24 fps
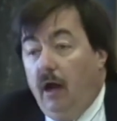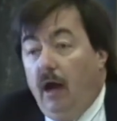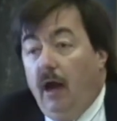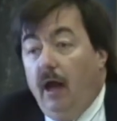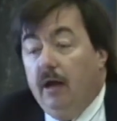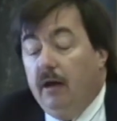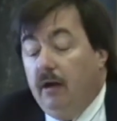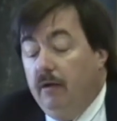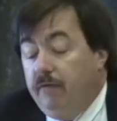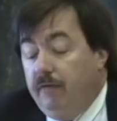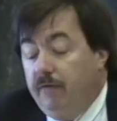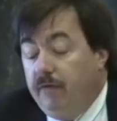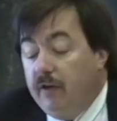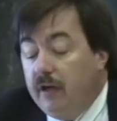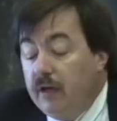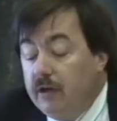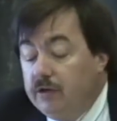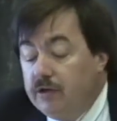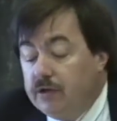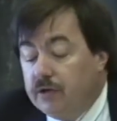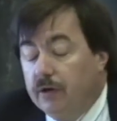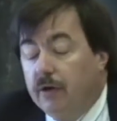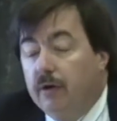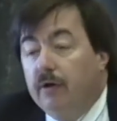and a
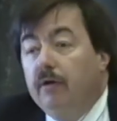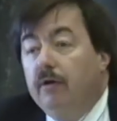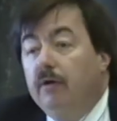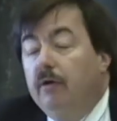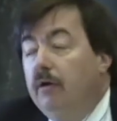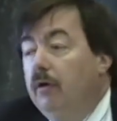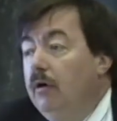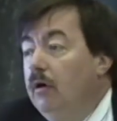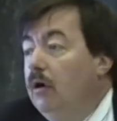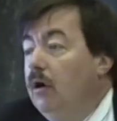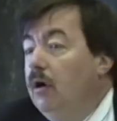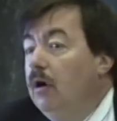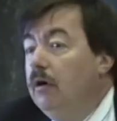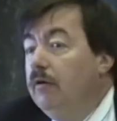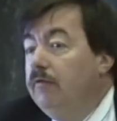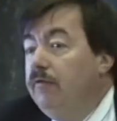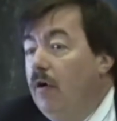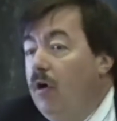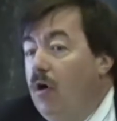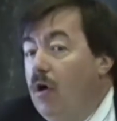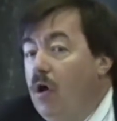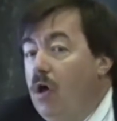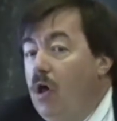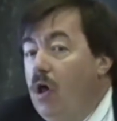feature of
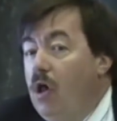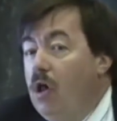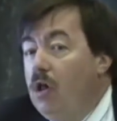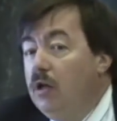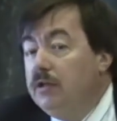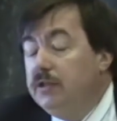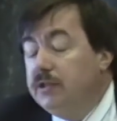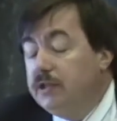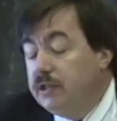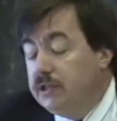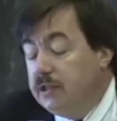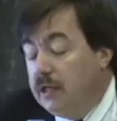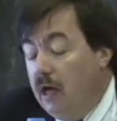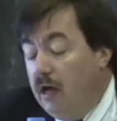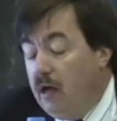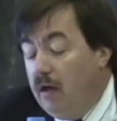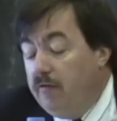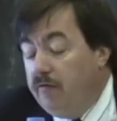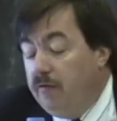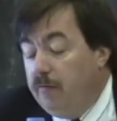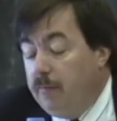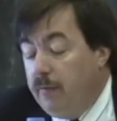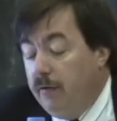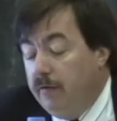all
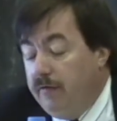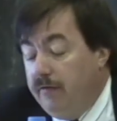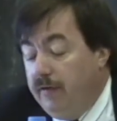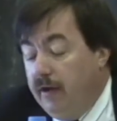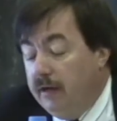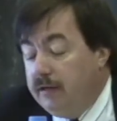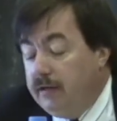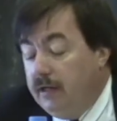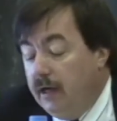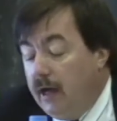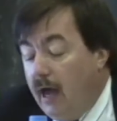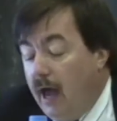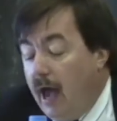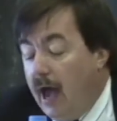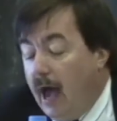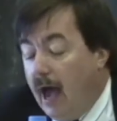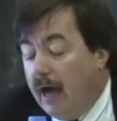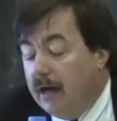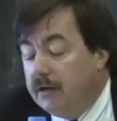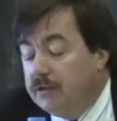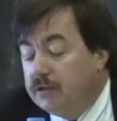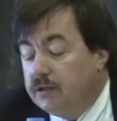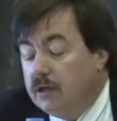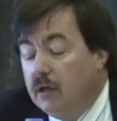self-perfecting
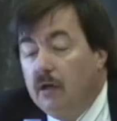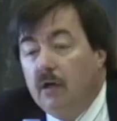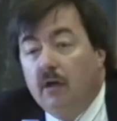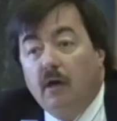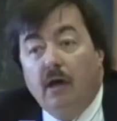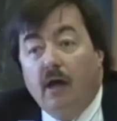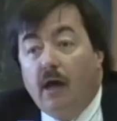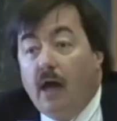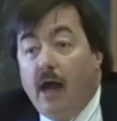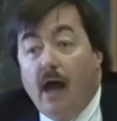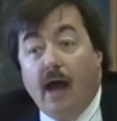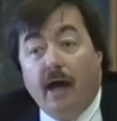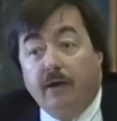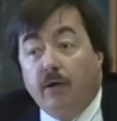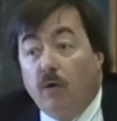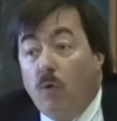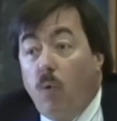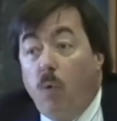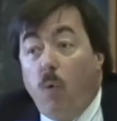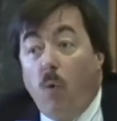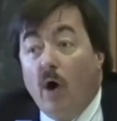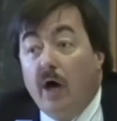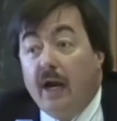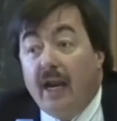acts, at
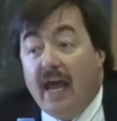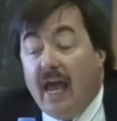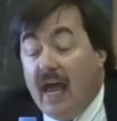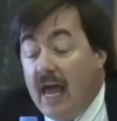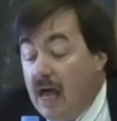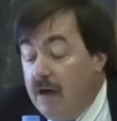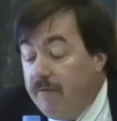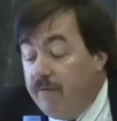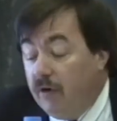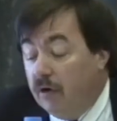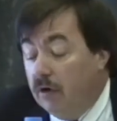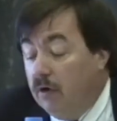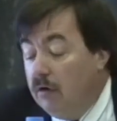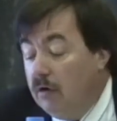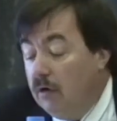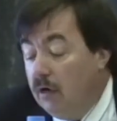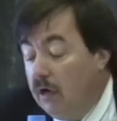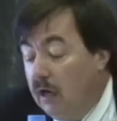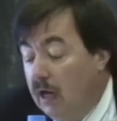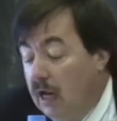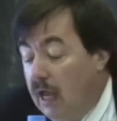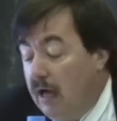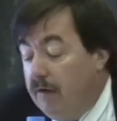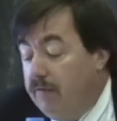whatever
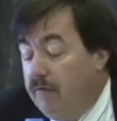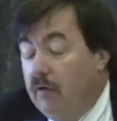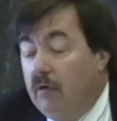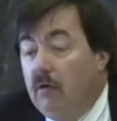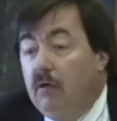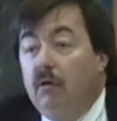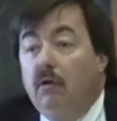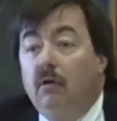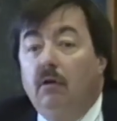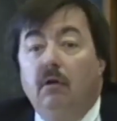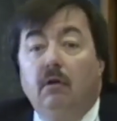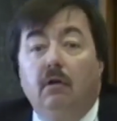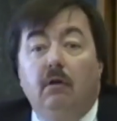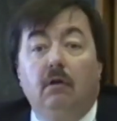level